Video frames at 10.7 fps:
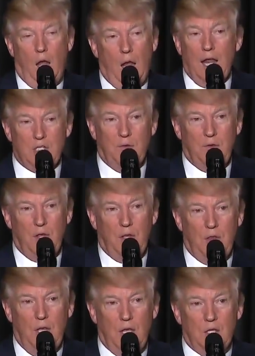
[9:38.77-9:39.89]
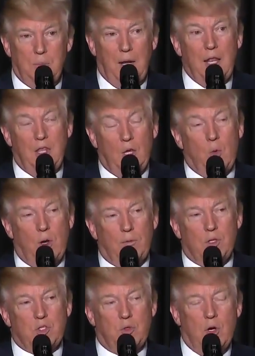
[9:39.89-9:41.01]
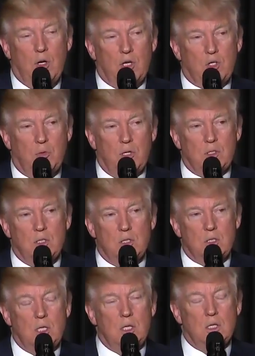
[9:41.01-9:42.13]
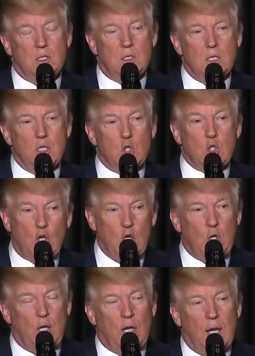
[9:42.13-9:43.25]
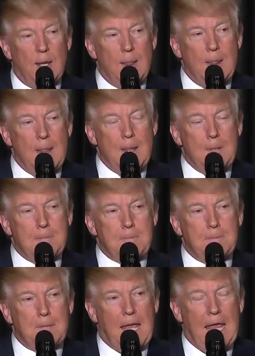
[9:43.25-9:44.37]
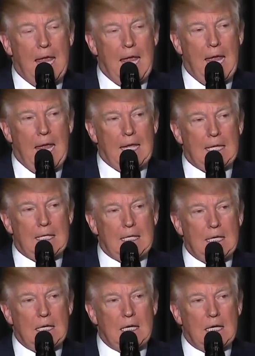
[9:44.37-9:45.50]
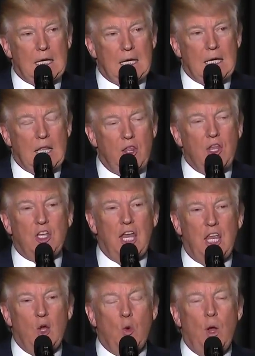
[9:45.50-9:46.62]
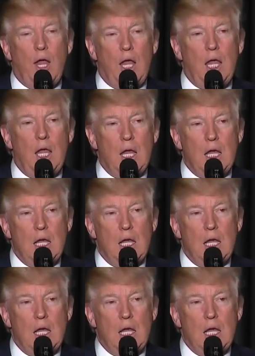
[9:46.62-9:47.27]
lots of other things. But I think one of the strongest reasons is security. And they're taking away